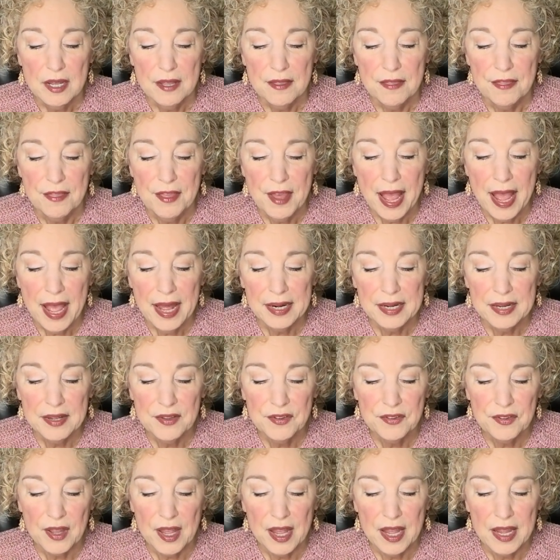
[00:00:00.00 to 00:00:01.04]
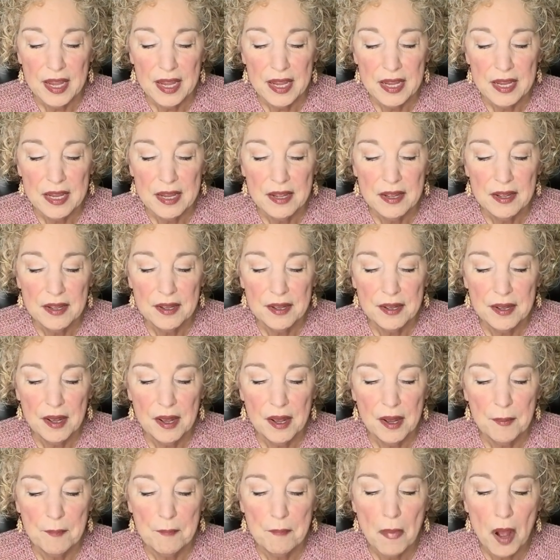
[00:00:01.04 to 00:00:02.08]
That is a
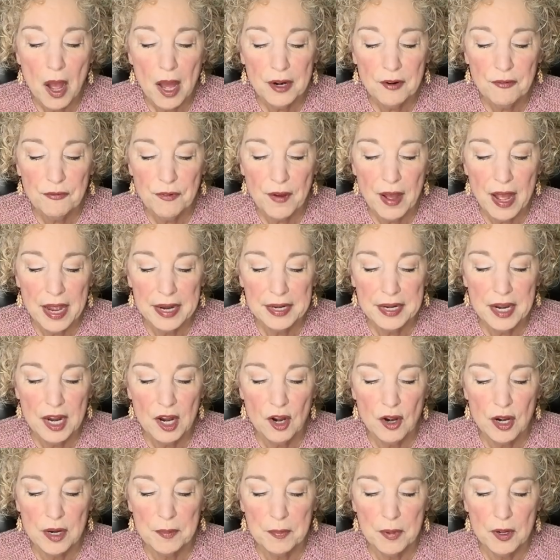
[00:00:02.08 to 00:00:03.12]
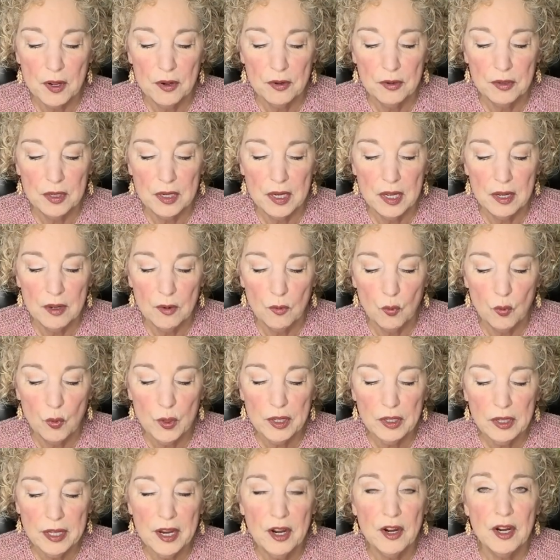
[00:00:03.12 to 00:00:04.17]
modified herringbone. A
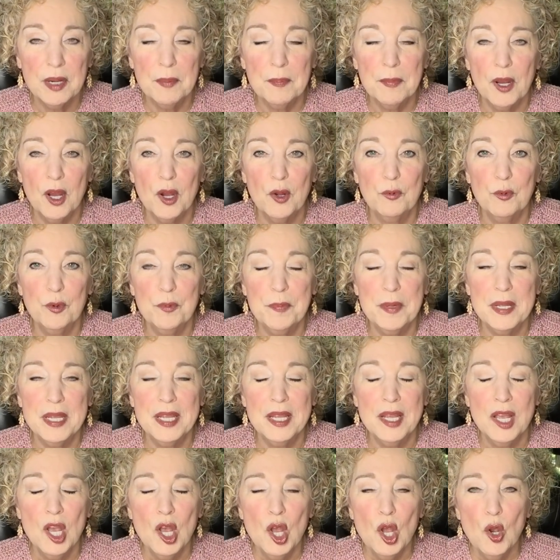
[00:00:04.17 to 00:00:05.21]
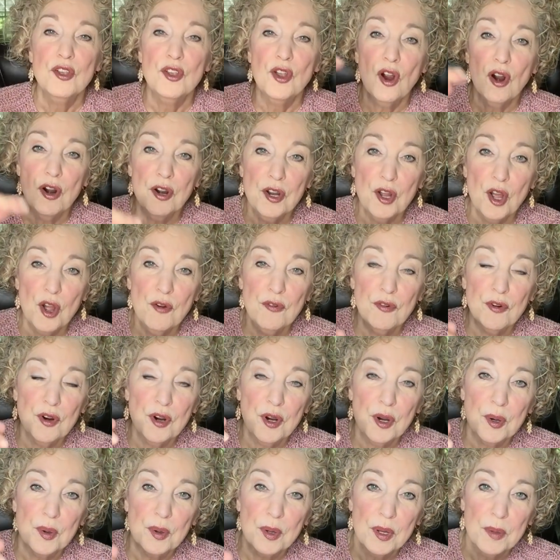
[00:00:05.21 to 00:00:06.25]
real herringbone would be yarn
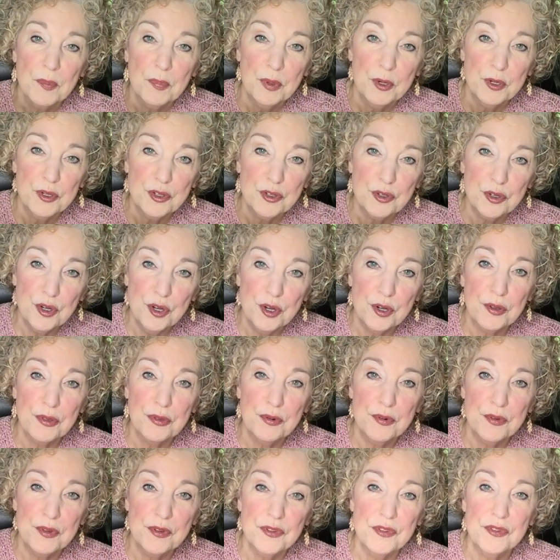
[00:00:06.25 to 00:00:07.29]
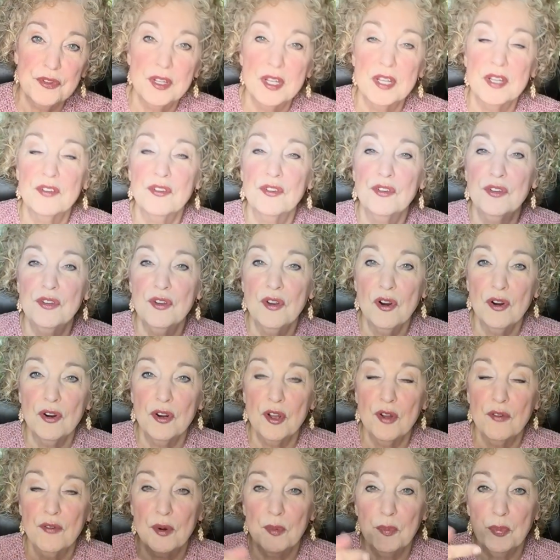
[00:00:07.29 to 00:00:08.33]
over, put your hook through the stitch, yarn
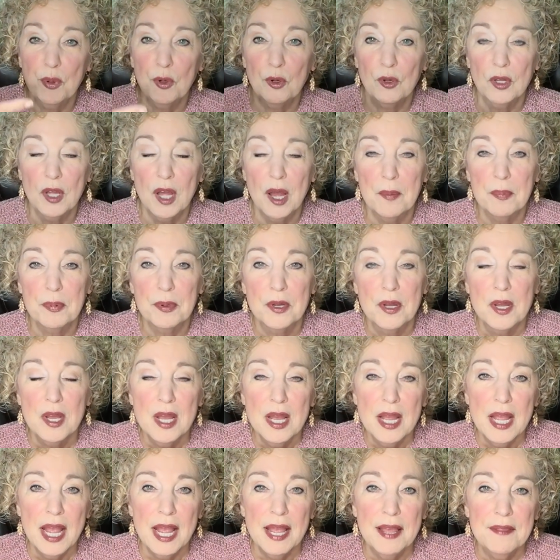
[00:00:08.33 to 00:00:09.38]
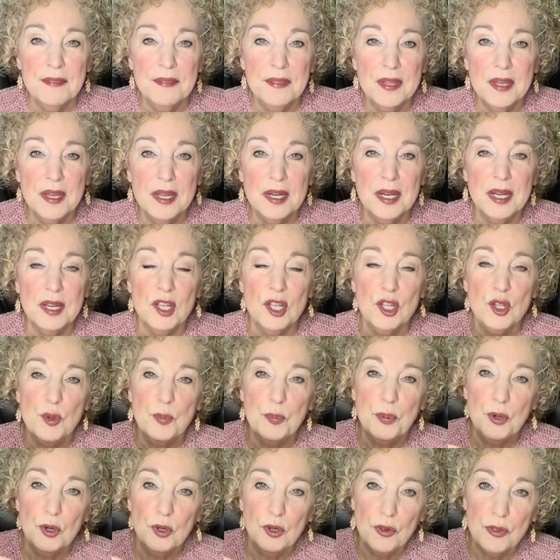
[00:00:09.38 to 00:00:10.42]
over and pull up, and then you
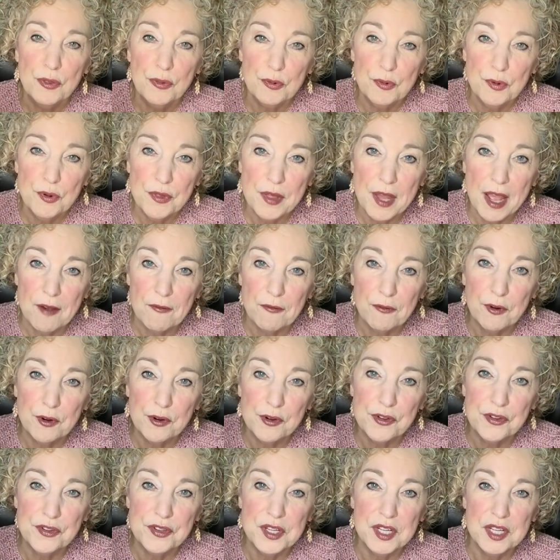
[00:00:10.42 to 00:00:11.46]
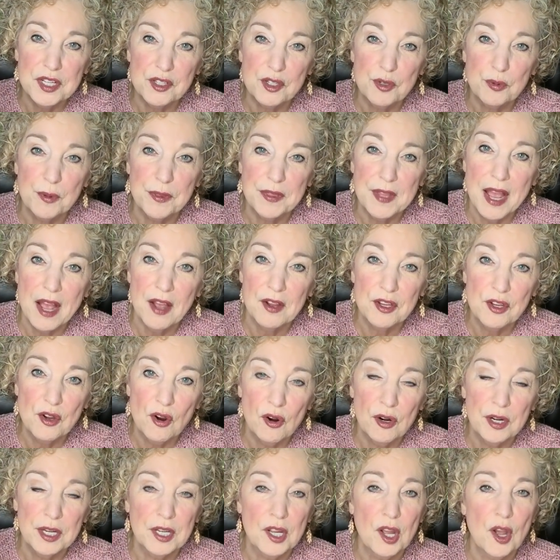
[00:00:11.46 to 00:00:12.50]
pull through that first stitch without
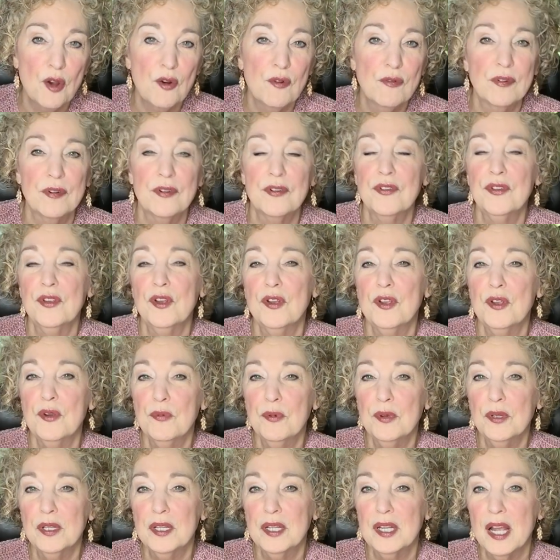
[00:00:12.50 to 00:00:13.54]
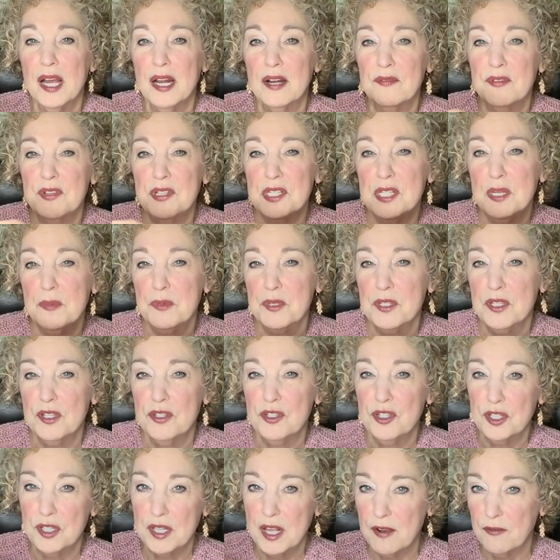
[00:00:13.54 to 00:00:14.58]
yarning over. So you're really kind of slip
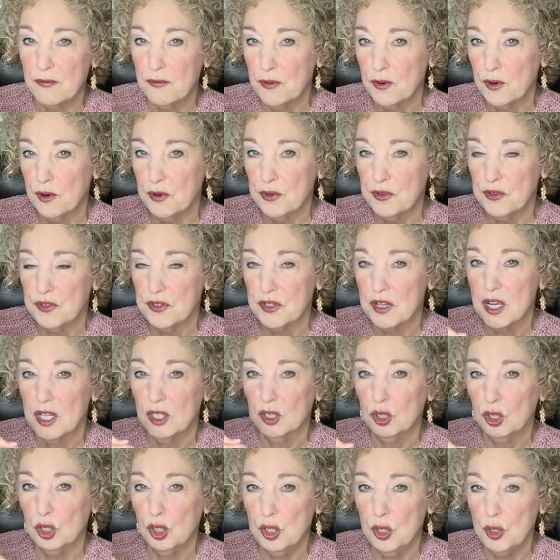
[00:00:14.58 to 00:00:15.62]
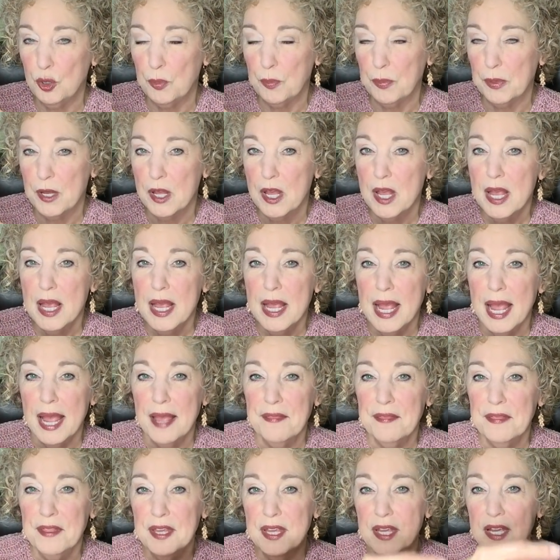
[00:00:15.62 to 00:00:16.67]
stitching that first loop,
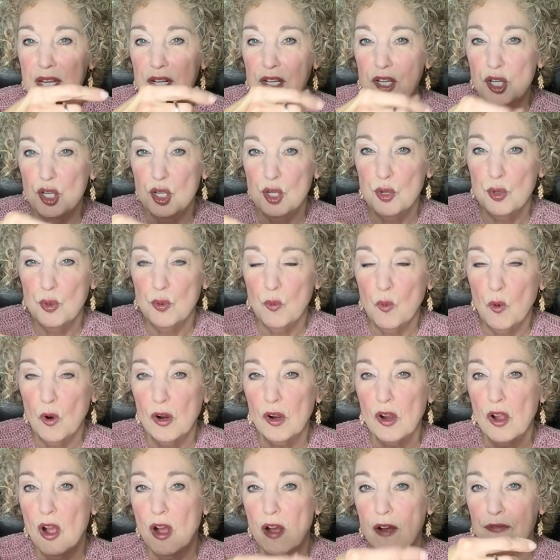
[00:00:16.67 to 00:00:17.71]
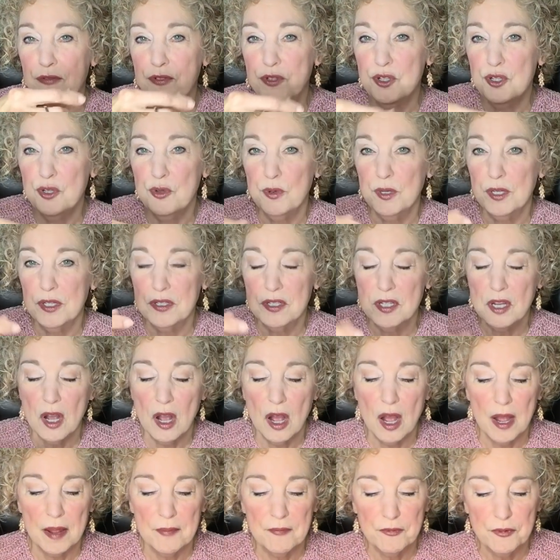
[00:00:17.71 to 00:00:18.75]
and then you work off 2 at a
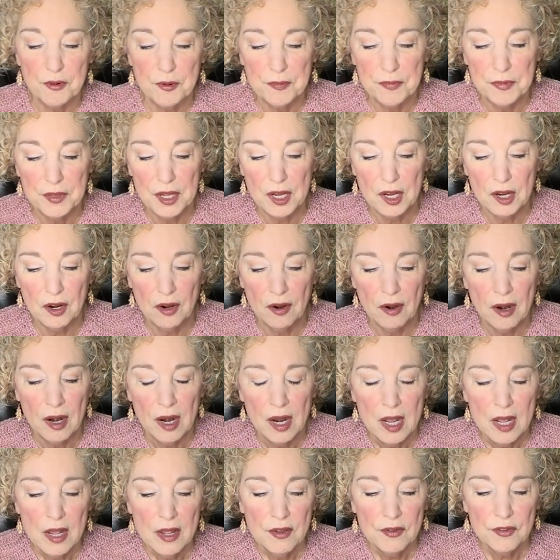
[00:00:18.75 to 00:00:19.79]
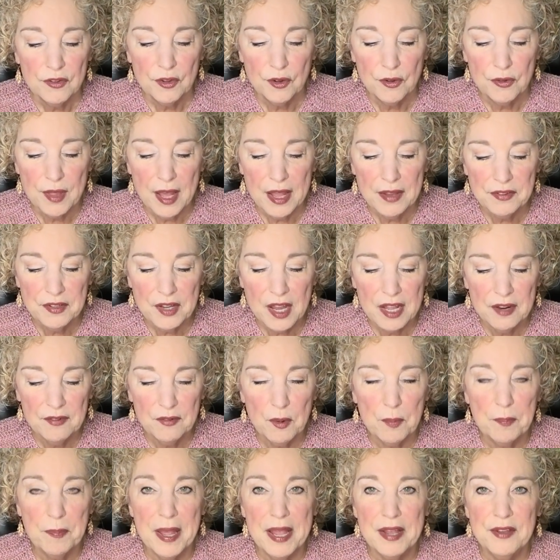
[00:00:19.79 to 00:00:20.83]
time from there. So that's kind of
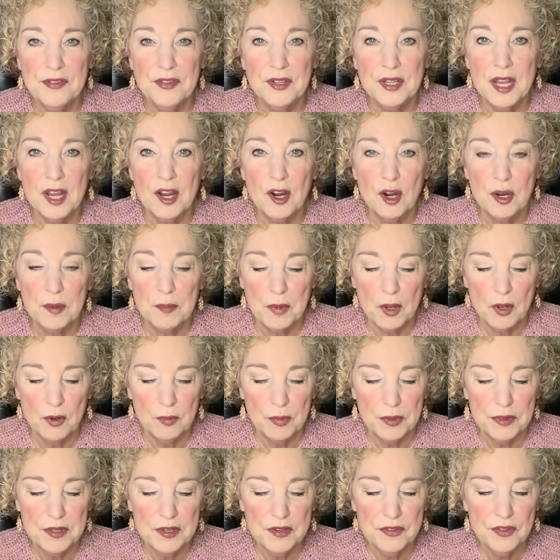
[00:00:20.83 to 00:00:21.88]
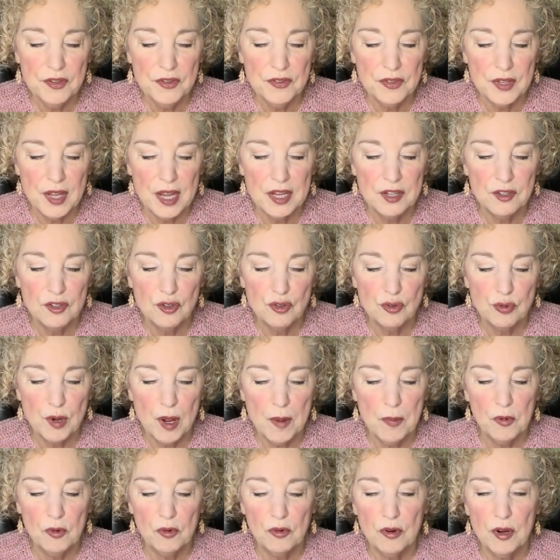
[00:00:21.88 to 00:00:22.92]
a basic herringbone, but this is a
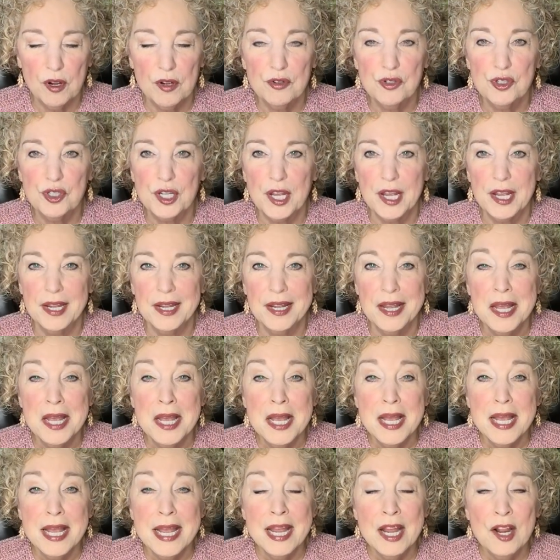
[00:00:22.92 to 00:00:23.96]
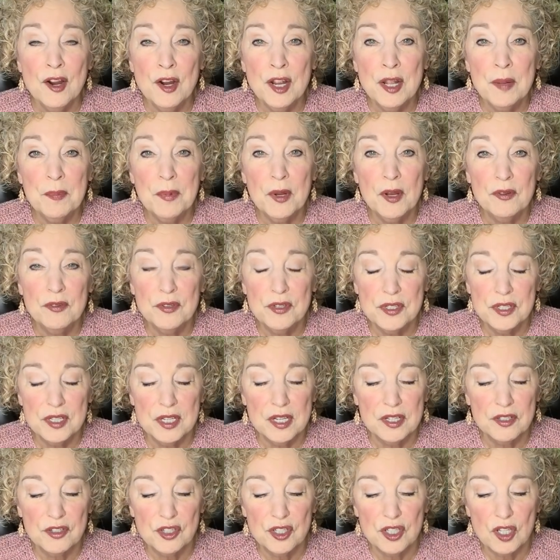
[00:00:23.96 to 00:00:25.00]
treble crochet herringbone
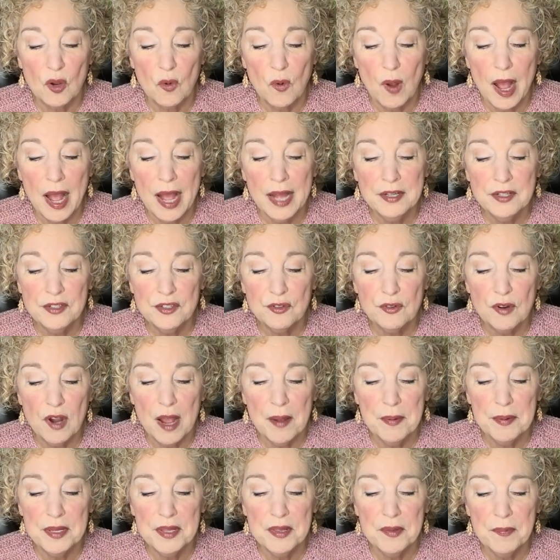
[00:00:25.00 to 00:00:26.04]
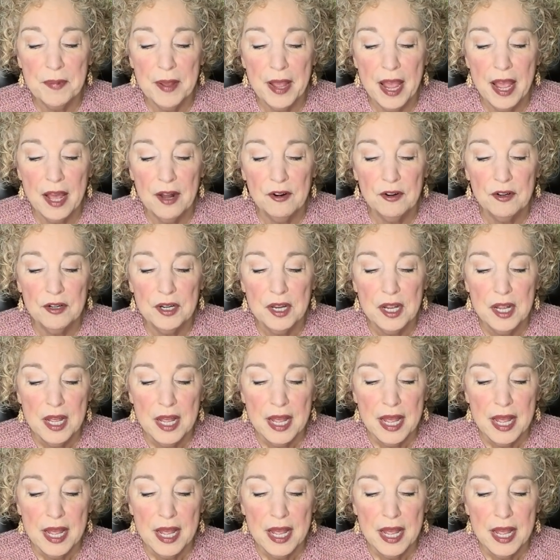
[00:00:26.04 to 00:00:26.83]
stitch. So I describe it in the pattern.